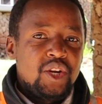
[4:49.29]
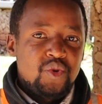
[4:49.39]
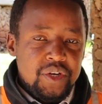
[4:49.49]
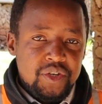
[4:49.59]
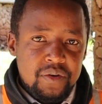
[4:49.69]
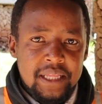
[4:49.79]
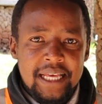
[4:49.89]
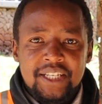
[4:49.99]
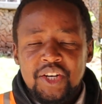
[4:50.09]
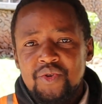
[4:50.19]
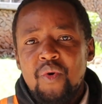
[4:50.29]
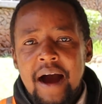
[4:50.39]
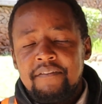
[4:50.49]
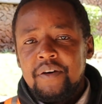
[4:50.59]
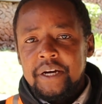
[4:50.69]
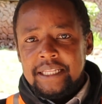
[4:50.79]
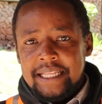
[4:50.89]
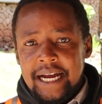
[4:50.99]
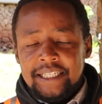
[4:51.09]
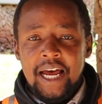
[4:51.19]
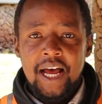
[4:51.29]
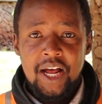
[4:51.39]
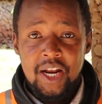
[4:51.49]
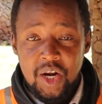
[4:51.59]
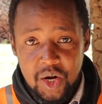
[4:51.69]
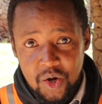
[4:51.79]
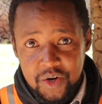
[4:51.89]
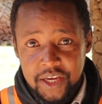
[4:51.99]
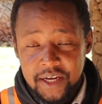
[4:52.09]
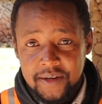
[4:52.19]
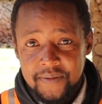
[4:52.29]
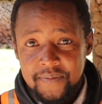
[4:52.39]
to ensure that you avoid that locking.